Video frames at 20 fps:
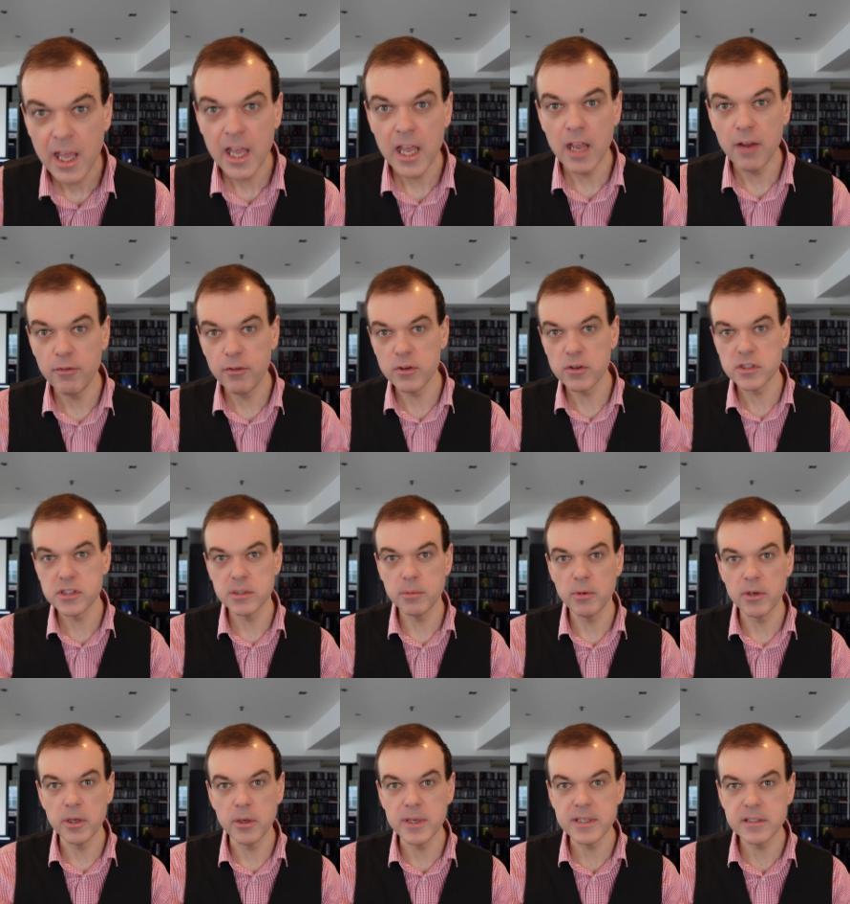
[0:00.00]
If you're
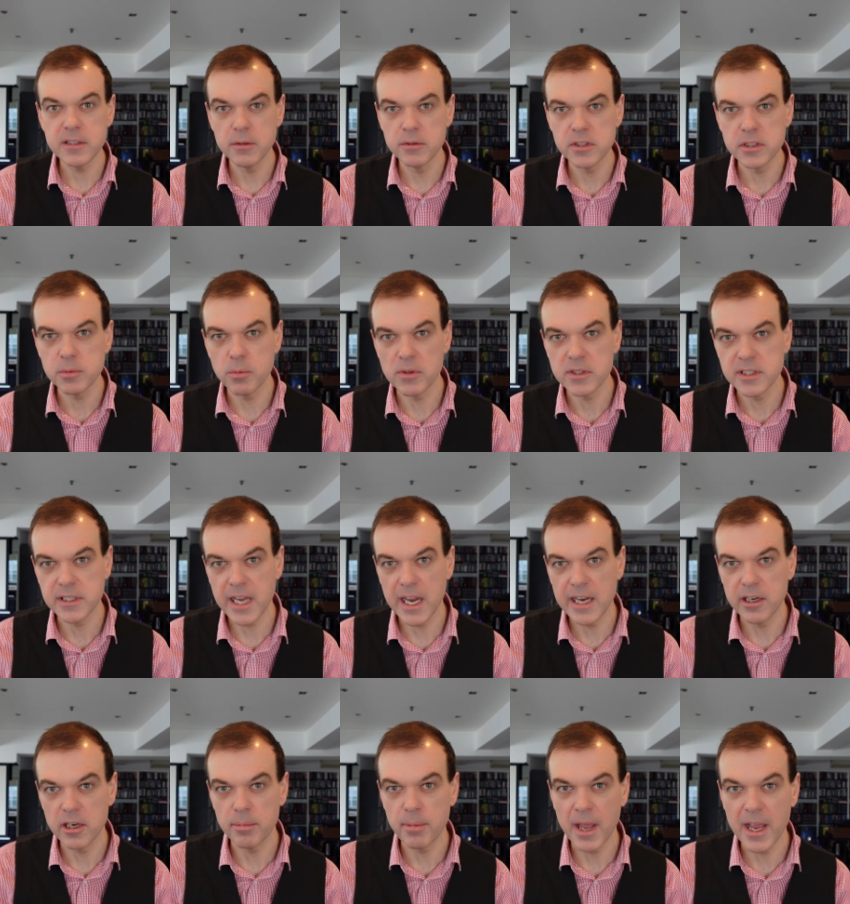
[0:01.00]
someone who isn't, who just wants to gain
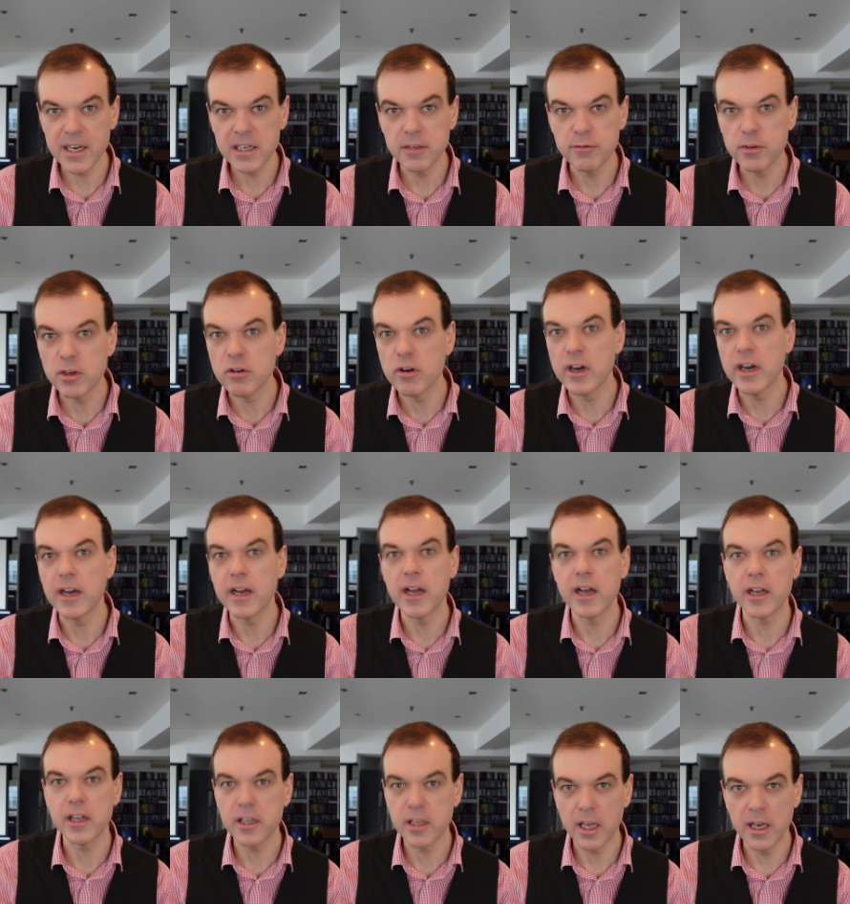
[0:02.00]
an upper hand, if you're
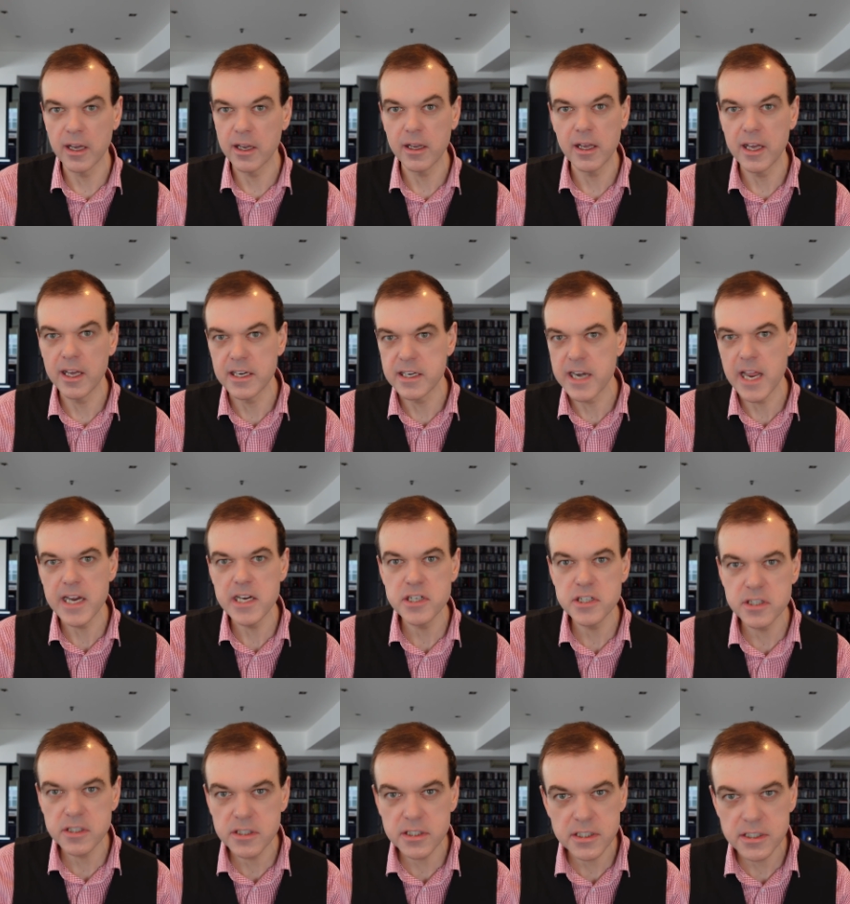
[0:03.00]
a, a, a
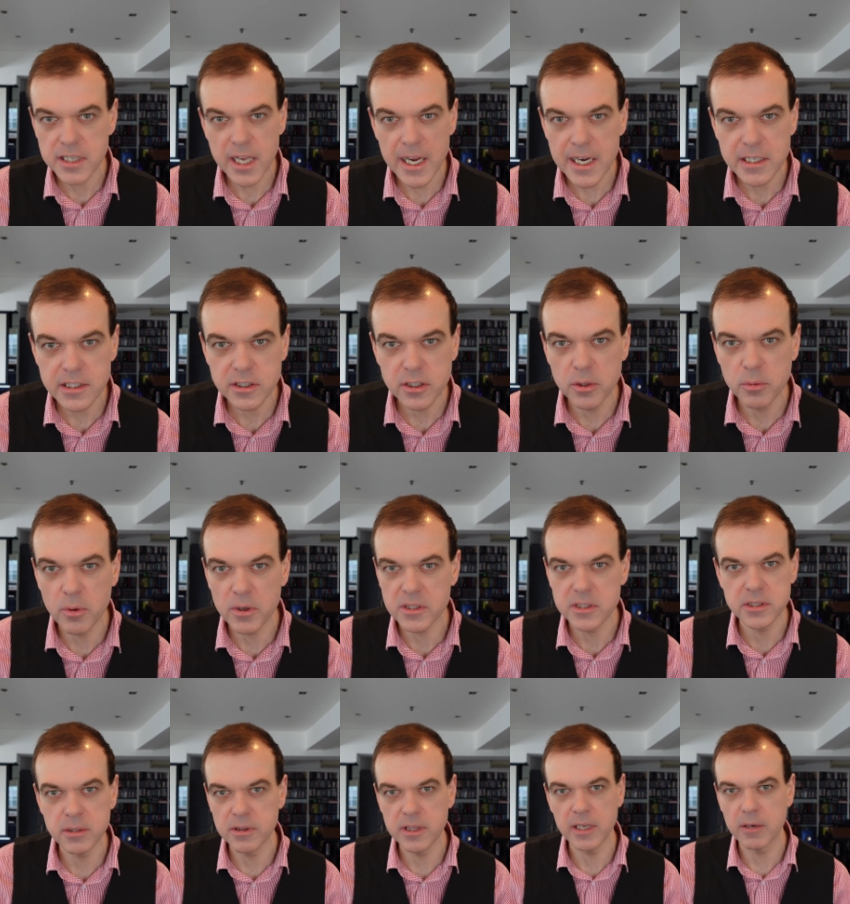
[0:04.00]
nation state who
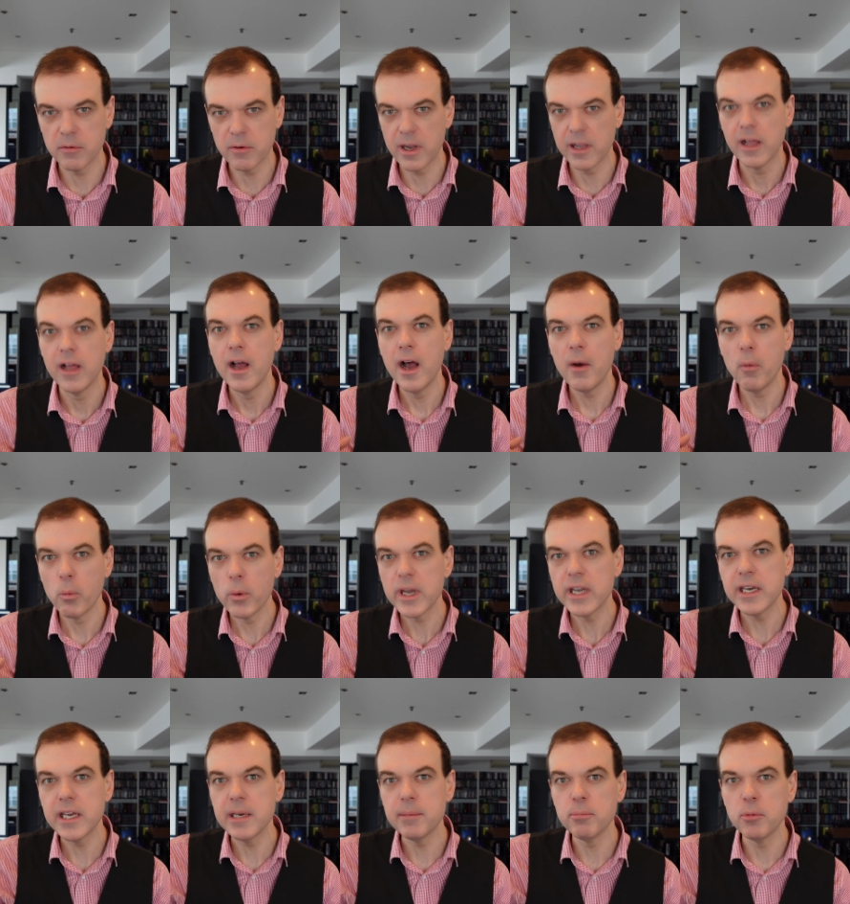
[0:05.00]
wants to think, well, we
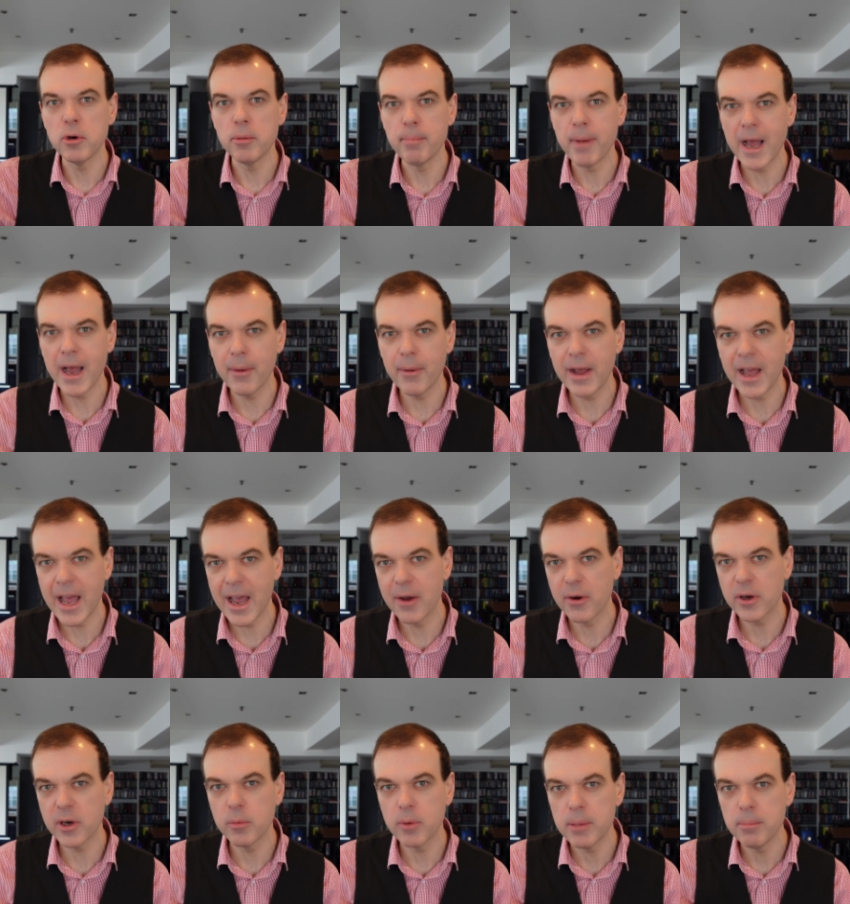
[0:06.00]
need more power. How
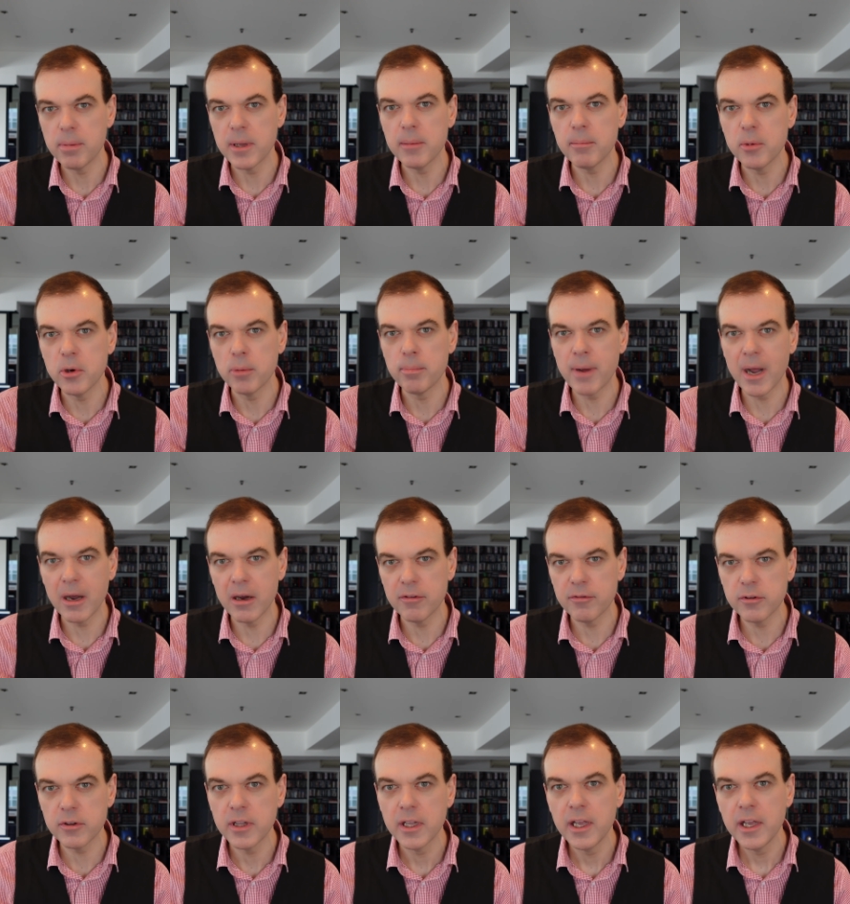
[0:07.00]
can we be more
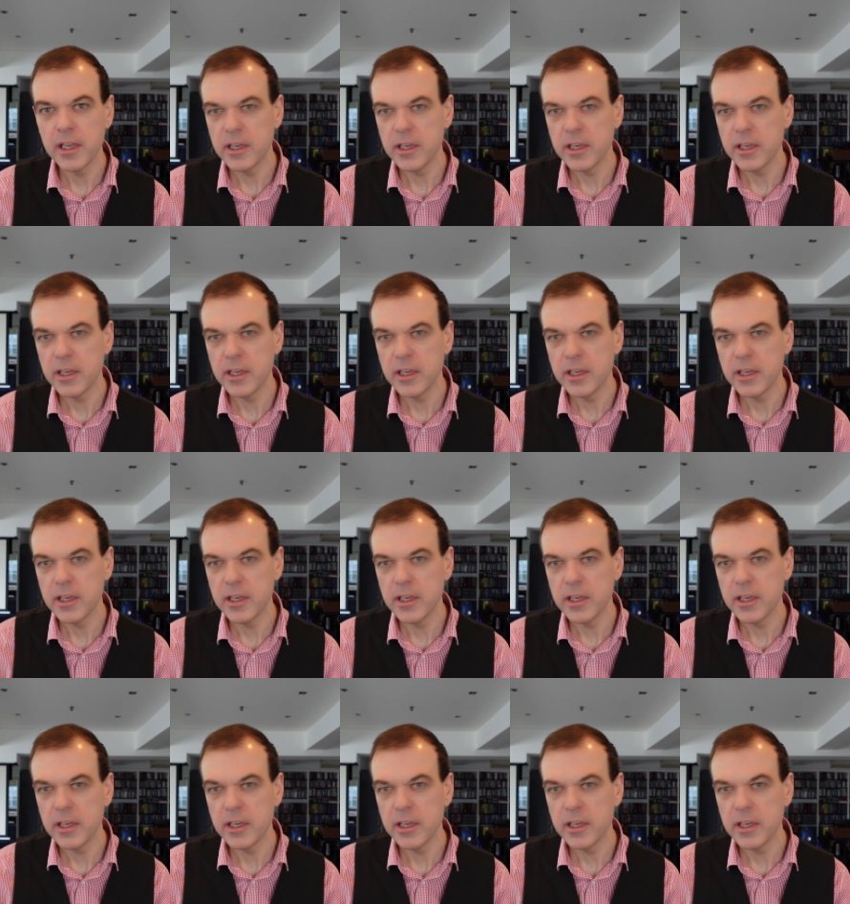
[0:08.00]
powerful?